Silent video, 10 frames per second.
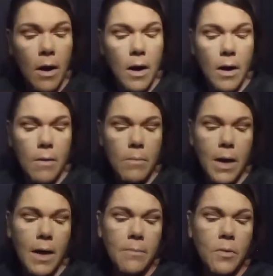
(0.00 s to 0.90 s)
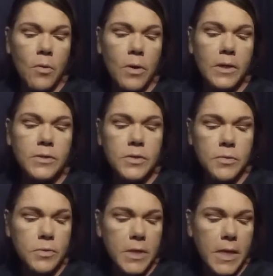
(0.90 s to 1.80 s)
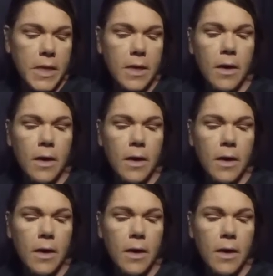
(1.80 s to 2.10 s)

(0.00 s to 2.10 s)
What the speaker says: I'm going to take